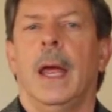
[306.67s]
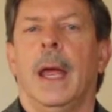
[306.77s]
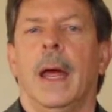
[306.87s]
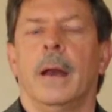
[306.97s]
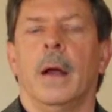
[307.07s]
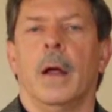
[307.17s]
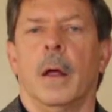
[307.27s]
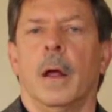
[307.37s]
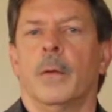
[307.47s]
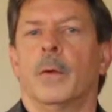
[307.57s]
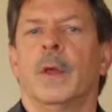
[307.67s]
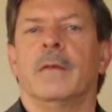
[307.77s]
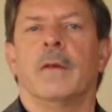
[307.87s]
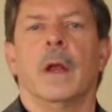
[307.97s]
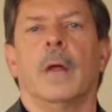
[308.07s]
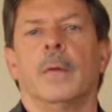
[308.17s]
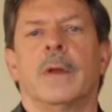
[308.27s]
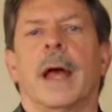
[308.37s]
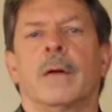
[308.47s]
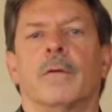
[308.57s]
and other things that other
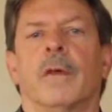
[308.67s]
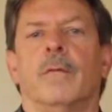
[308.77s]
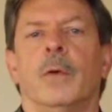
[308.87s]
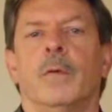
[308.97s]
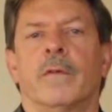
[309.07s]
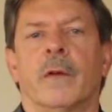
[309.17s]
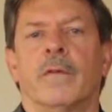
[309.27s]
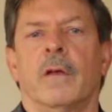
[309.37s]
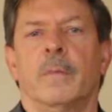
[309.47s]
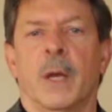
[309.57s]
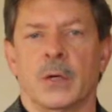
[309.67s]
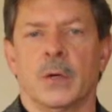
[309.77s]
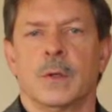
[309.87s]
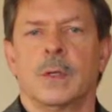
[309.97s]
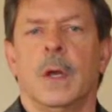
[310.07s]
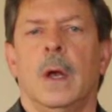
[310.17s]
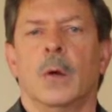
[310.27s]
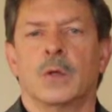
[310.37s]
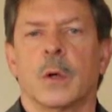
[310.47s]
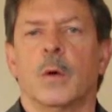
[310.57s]
doctors have used, such as pictures
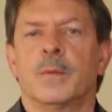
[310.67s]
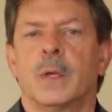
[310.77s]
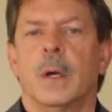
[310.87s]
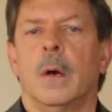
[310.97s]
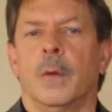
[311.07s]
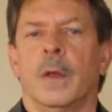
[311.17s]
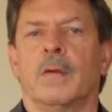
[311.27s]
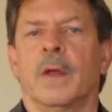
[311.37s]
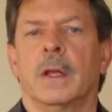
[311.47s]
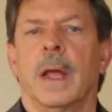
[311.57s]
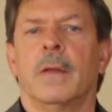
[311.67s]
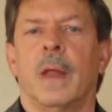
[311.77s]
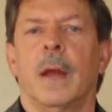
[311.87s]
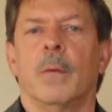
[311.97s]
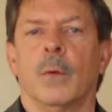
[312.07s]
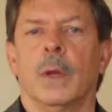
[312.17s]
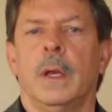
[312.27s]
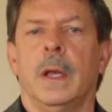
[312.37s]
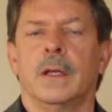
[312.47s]
or scopes or things like that, that really,